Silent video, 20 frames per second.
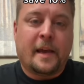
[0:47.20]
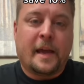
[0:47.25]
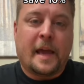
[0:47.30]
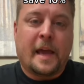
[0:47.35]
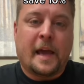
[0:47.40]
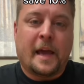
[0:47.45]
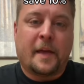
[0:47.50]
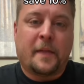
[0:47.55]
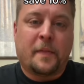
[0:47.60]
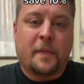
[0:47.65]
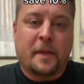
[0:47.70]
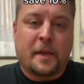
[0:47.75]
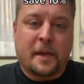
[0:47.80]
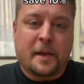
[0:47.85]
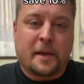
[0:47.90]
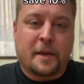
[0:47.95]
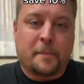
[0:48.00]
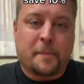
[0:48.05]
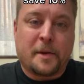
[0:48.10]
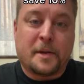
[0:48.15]
And the
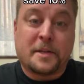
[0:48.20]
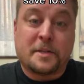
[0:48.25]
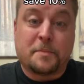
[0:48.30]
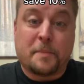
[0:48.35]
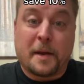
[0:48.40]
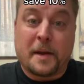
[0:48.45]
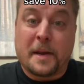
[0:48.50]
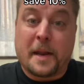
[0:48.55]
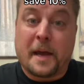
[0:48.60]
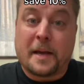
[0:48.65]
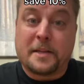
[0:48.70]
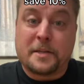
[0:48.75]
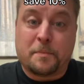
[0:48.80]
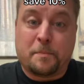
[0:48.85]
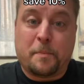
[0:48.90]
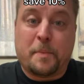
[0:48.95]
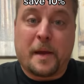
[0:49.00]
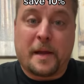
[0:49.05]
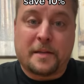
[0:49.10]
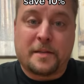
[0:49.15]
jicama is my
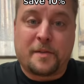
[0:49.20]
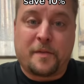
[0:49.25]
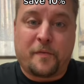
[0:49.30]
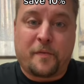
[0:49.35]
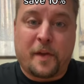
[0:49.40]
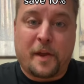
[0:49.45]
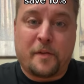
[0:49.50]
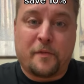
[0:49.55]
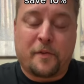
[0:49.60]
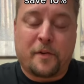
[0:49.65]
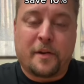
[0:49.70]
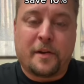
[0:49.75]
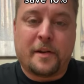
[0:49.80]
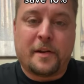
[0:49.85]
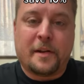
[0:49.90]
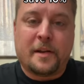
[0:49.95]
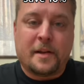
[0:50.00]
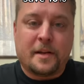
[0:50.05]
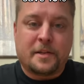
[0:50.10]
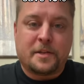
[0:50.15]
next best favorite.
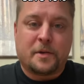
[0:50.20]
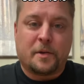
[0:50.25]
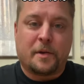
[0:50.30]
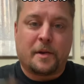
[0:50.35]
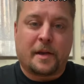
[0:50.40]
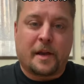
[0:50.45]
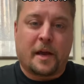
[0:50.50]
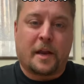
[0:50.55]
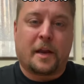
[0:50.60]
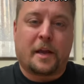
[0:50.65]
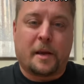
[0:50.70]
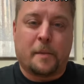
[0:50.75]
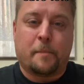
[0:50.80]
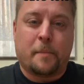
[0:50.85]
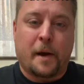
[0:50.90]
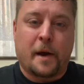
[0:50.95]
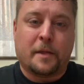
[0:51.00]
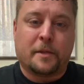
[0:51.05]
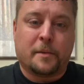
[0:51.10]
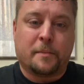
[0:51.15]
So he kind of
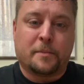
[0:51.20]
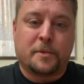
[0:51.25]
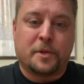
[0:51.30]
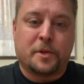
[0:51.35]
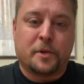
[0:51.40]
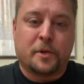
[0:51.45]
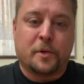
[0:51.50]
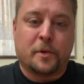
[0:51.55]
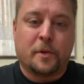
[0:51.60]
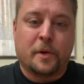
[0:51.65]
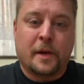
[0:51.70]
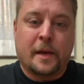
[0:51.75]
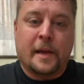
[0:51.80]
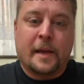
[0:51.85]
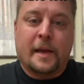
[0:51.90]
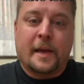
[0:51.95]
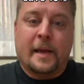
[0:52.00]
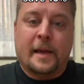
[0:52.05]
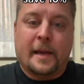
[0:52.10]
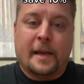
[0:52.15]
combined them two
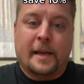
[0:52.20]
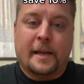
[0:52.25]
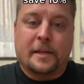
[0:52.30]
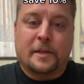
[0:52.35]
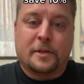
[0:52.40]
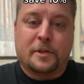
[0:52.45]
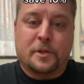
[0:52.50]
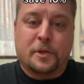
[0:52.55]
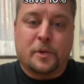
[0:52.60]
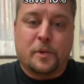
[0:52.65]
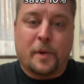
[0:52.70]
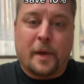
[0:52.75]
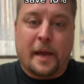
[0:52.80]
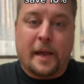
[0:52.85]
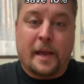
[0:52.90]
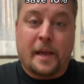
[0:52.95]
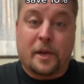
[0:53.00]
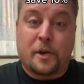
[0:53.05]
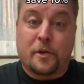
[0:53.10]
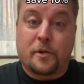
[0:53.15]
into
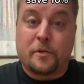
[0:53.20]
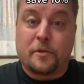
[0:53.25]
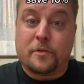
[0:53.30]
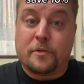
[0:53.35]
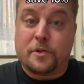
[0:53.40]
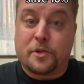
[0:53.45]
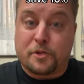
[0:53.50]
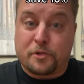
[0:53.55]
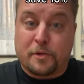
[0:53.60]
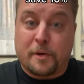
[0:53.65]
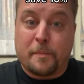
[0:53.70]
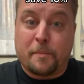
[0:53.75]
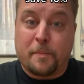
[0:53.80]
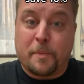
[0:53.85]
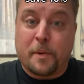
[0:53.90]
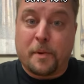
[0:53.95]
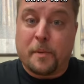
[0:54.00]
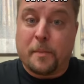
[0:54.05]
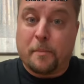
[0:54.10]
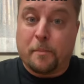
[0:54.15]
a
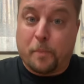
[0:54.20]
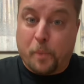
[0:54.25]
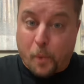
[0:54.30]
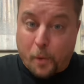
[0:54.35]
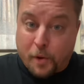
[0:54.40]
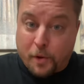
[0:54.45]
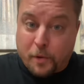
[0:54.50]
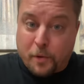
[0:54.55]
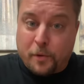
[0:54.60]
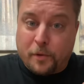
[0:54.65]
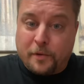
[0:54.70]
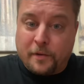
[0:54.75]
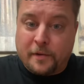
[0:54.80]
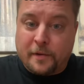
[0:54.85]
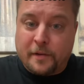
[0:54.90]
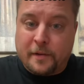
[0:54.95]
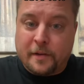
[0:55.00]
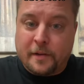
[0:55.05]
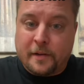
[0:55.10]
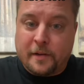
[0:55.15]
shrimp boil
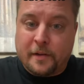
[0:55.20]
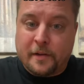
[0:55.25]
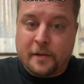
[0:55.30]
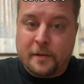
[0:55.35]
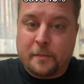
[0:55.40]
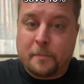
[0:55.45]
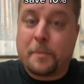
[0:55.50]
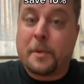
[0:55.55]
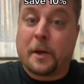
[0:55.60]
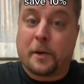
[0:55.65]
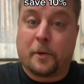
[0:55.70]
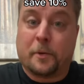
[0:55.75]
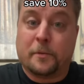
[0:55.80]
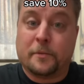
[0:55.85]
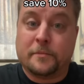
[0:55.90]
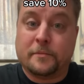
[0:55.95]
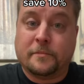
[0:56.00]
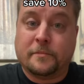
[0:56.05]
pickle.